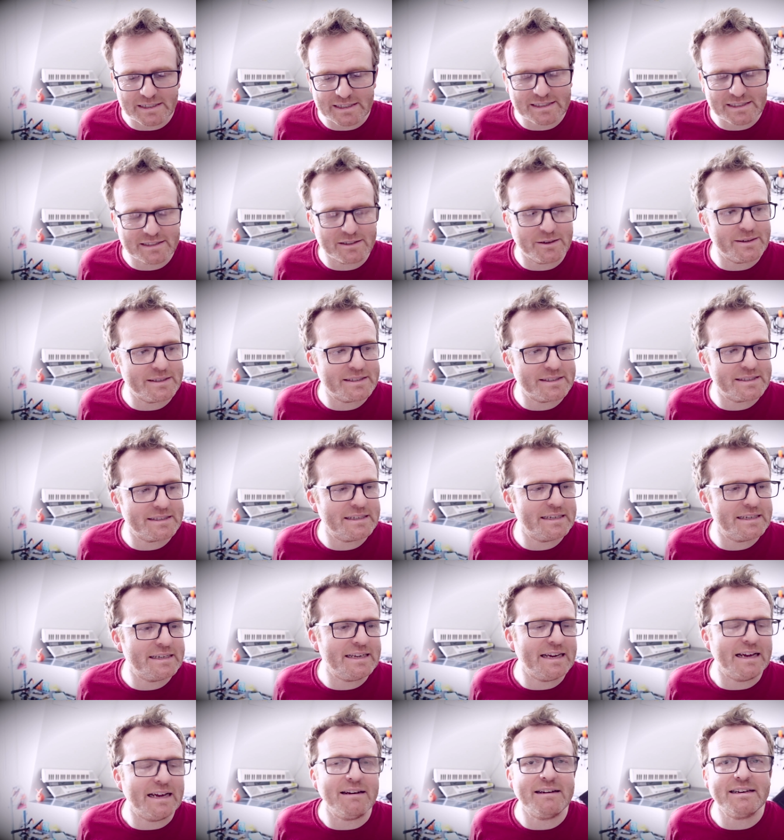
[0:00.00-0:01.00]
It's so it's
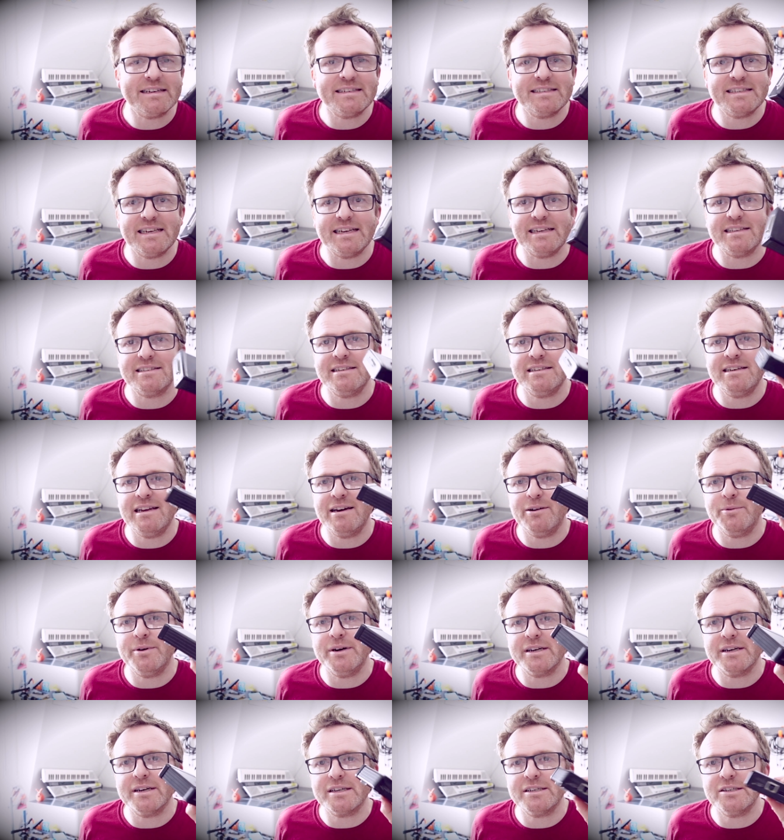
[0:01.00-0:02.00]
yeah, like I say, it's
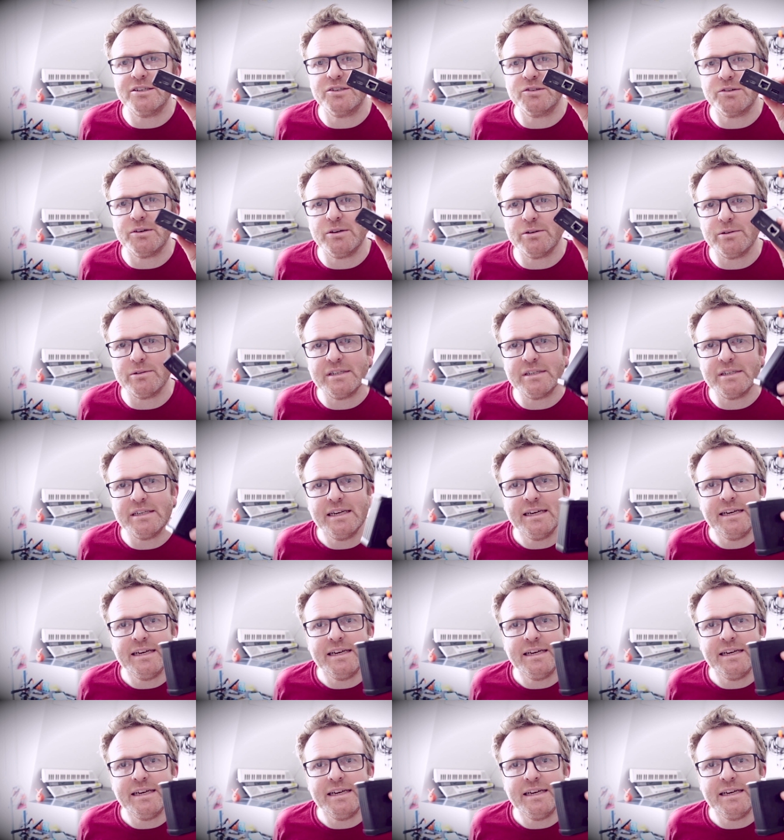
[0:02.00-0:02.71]
network controlled.